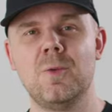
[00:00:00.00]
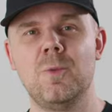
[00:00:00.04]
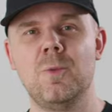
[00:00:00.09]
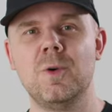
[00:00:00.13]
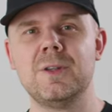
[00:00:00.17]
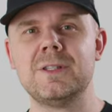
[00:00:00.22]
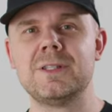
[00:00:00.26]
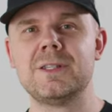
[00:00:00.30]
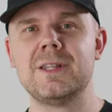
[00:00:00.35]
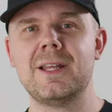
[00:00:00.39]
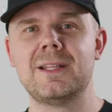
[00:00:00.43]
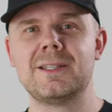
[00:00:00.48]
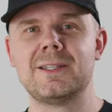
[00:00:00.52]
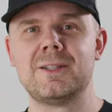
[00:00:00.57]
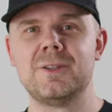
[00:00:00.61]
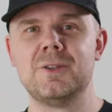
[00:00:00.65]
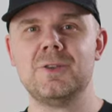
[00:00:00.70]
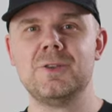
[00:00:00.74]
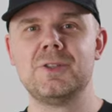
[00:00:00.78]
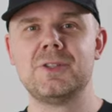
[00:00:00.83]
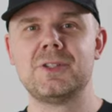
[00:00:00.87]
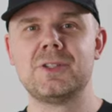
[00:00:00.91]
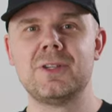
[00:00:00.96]
Once that's
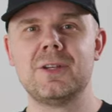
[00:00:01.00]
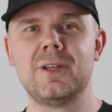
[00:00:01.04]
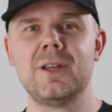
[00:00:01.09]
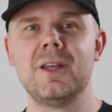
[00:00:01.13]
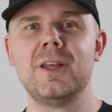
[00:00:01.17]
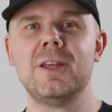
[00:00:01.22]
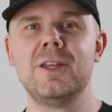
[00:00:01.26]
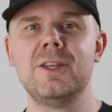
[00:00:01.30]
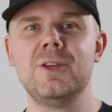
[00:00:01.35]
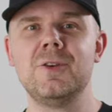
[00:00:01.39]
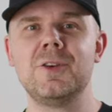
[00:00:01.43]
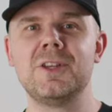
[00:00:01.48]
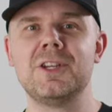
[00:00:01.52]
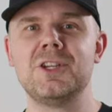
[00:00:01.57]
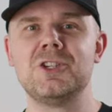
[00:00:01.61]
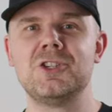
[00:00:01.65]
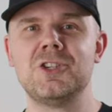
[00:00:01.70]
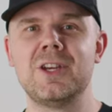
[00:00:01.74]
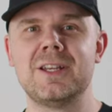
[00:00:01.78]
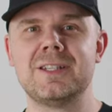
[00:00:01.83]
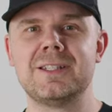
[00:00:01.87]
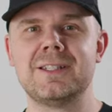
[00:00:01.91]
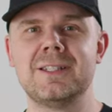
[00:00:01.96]
loose, you can
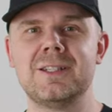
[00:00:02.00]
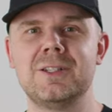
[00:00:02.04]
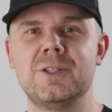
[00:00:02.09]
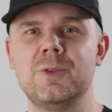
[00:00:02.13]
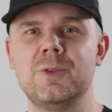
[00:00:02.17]
adjust it